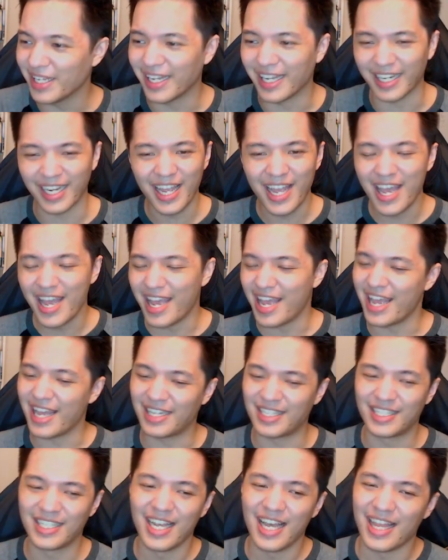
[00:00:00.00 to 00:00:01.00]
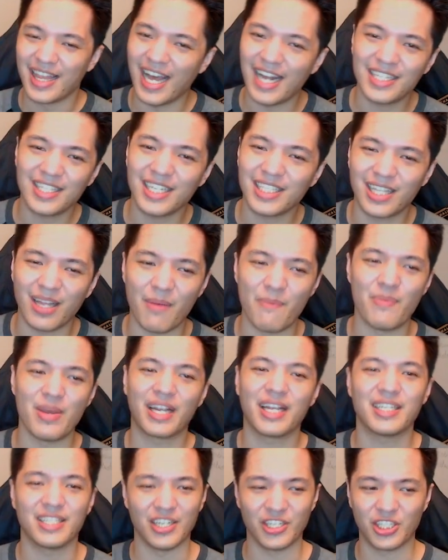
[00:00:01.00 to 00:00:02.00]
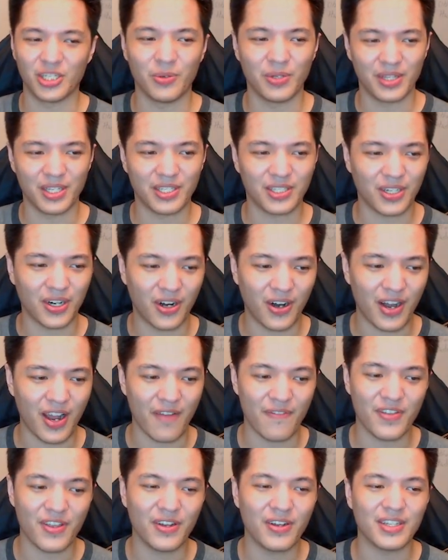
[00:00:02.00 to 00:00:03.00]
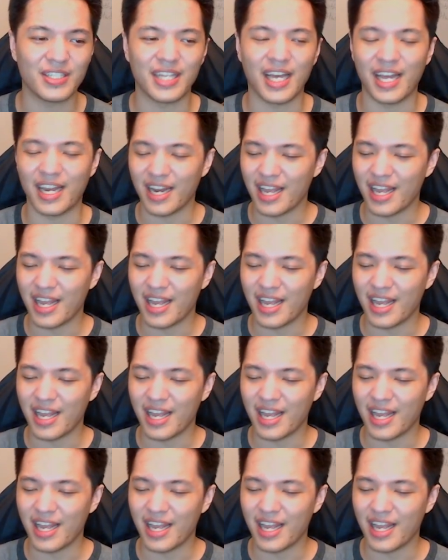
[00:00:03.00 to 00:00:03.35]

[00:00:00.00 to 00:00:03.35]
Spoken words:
Like, that's the biggest issue with this card, I feel, is that